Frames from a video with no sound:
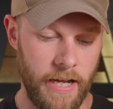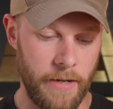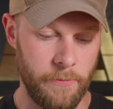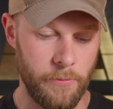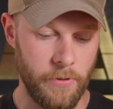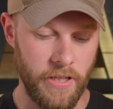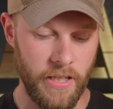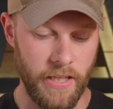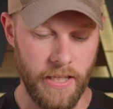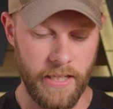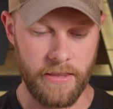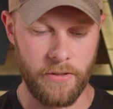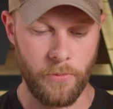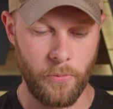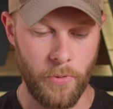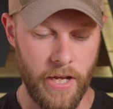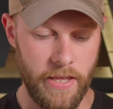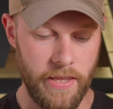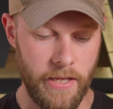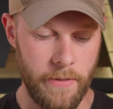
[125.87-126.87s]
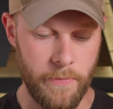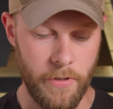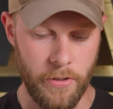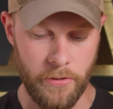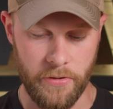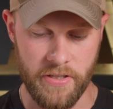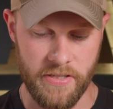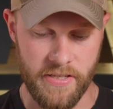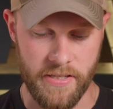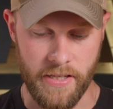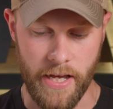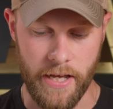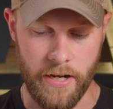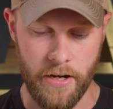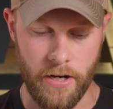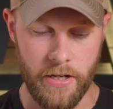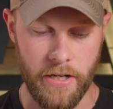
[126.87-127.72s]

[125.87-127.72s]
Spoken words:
I really like the way they milled the slide on